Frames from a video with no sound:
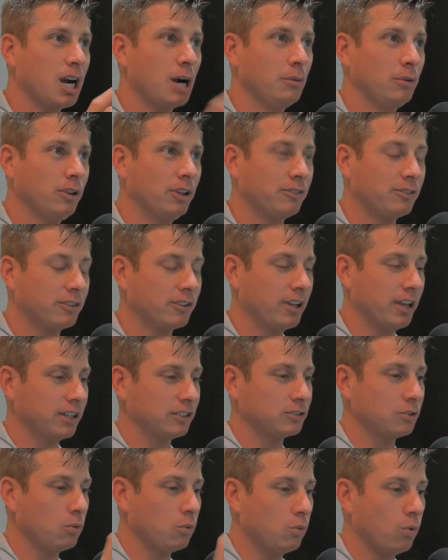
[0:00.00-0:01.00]
a couple different
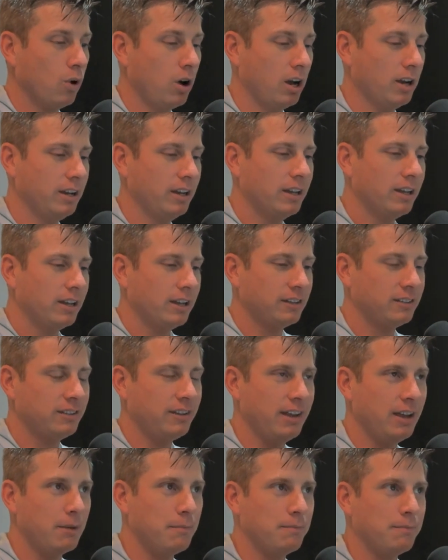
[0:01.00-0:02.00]
things. One
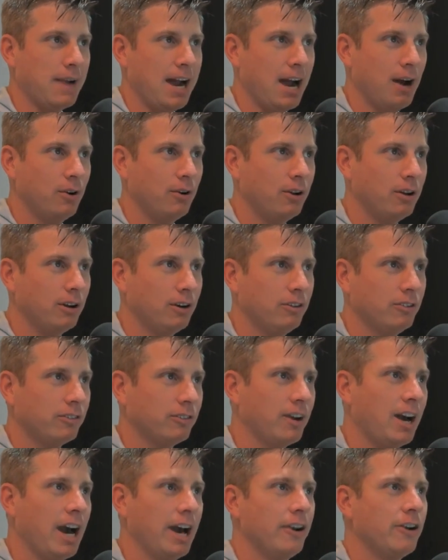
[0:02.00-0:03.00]
is the amount
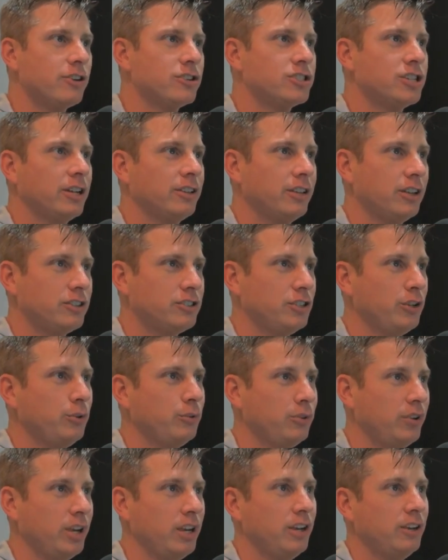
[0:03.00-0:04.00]
of hydrogen that
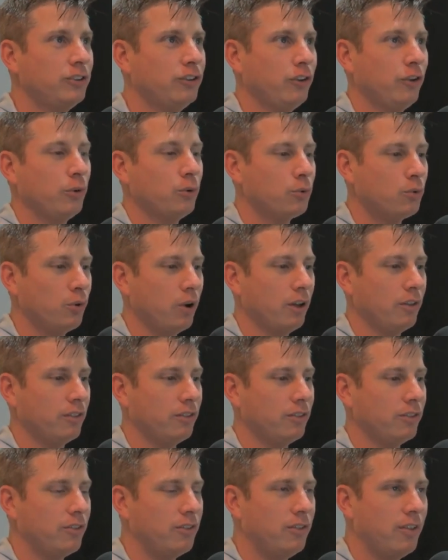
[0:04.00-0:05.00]
you need to
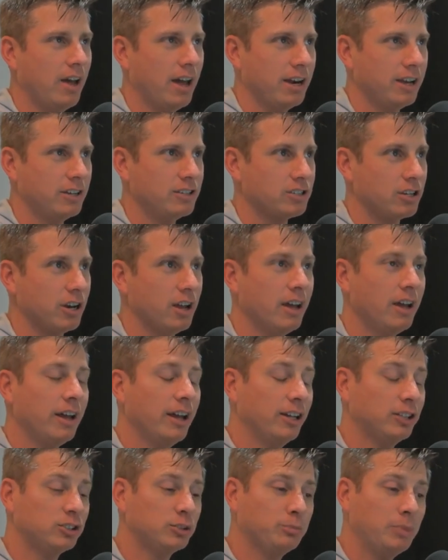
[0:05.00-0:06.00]
run that engine,
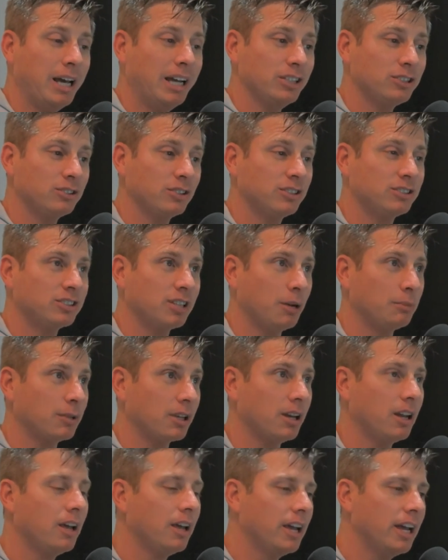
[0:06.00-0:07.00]
especially
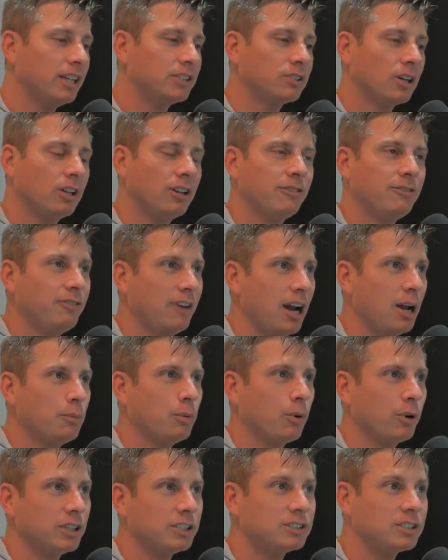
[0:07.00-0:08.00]
something it's on the
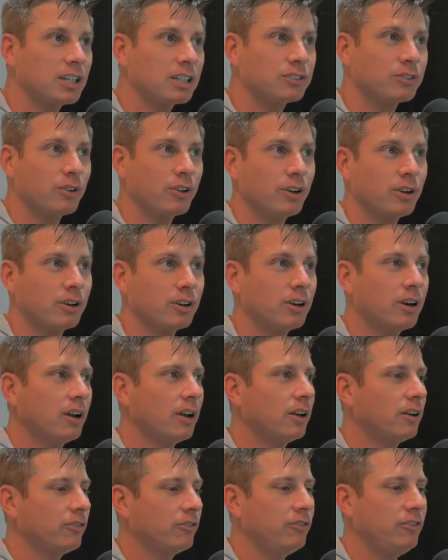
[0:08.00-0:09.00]
five point six
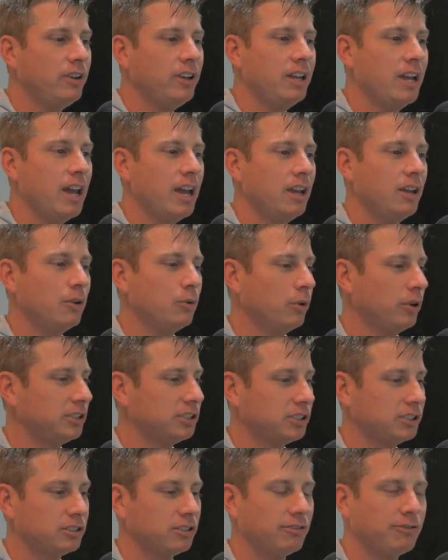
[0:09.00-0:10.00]
liter V eight,
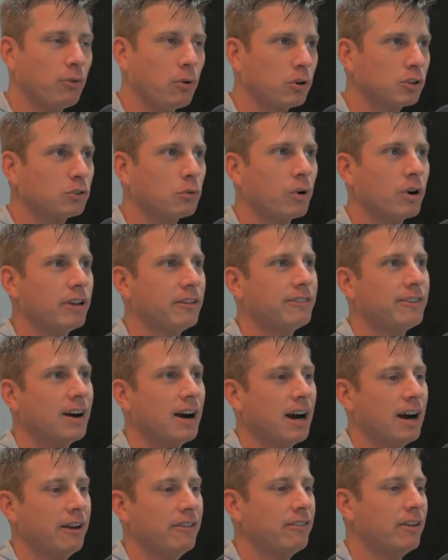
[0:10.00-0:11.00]
which is the four
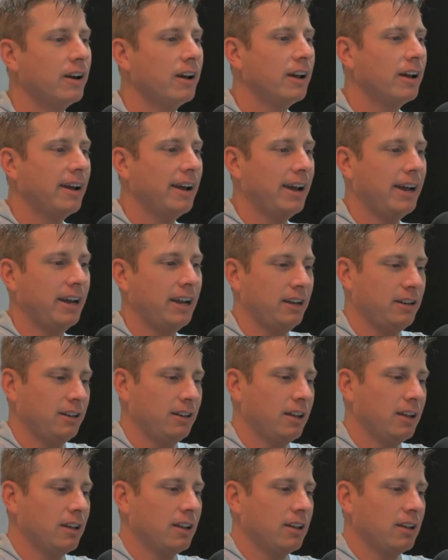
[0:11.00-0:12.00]
twenty-five,
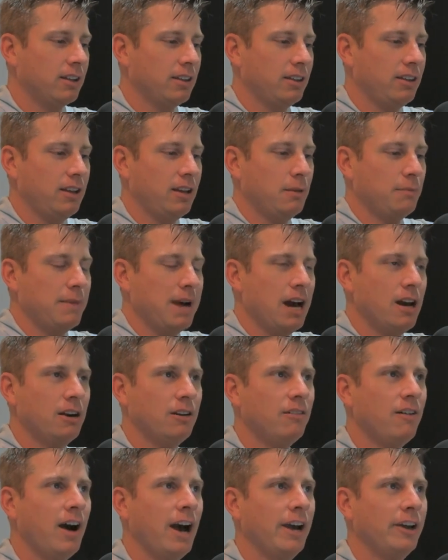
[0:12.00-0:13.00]
and the
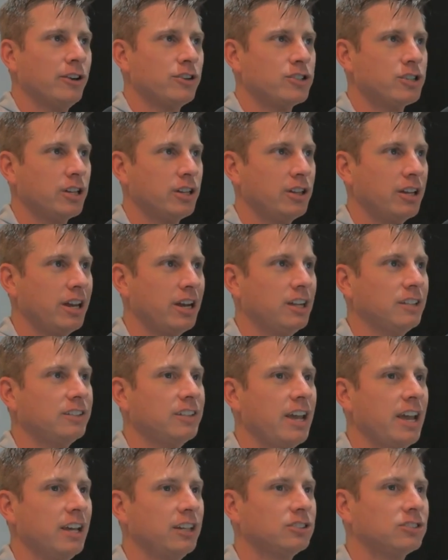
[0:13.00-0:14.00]
amount of hydrogen that
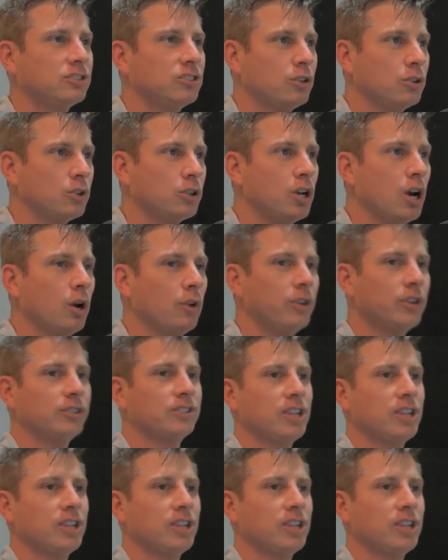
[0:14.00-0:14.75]
it takes to go